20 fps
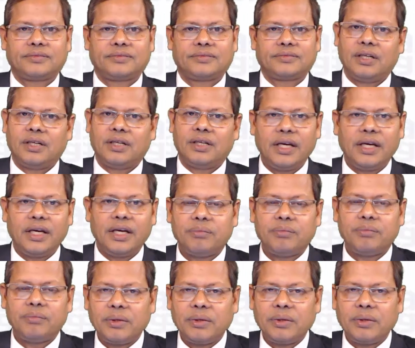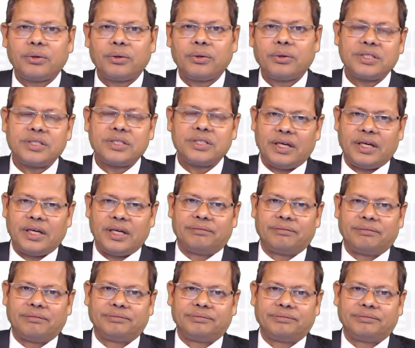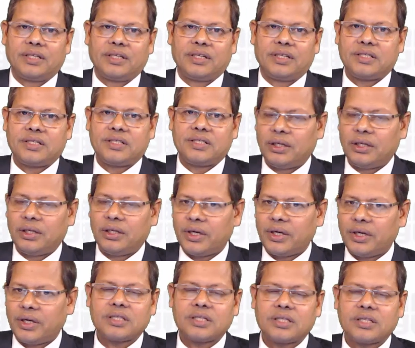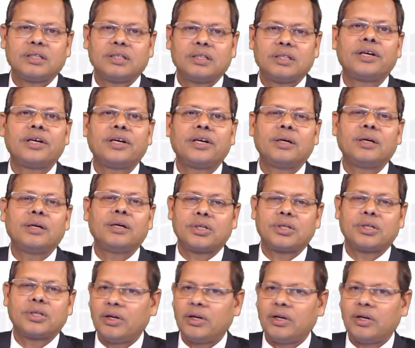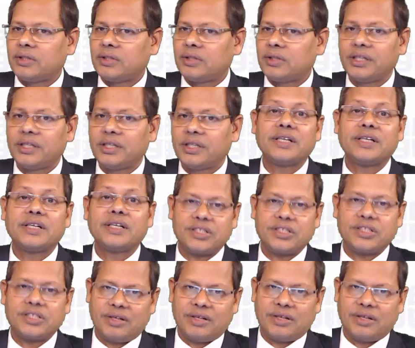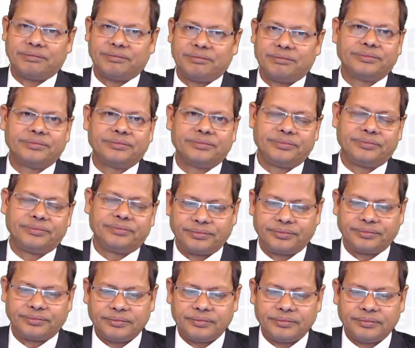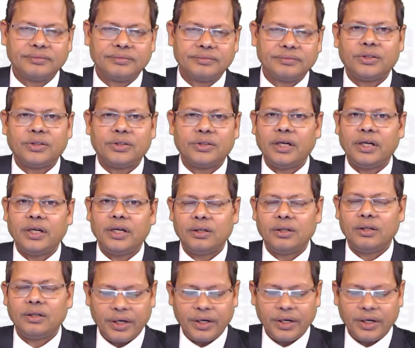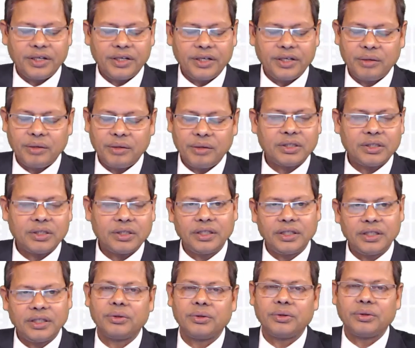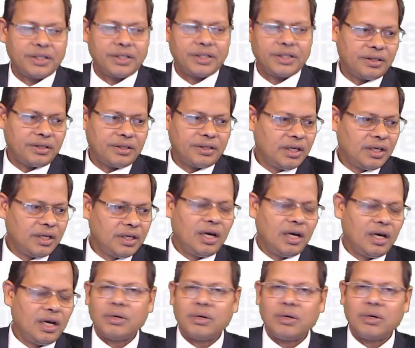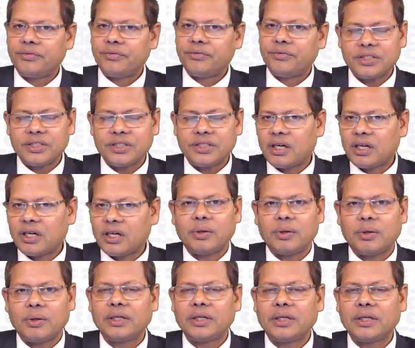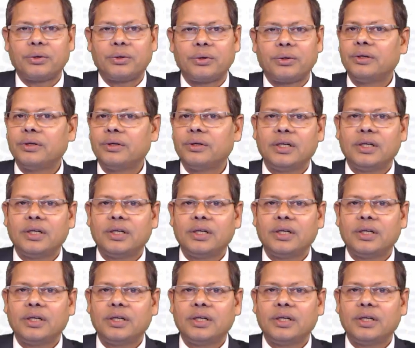Laying a public road is there. So look at entry number 12, 13, etc. Okay, look at entry number 13, you will get it. But if it is not a public road,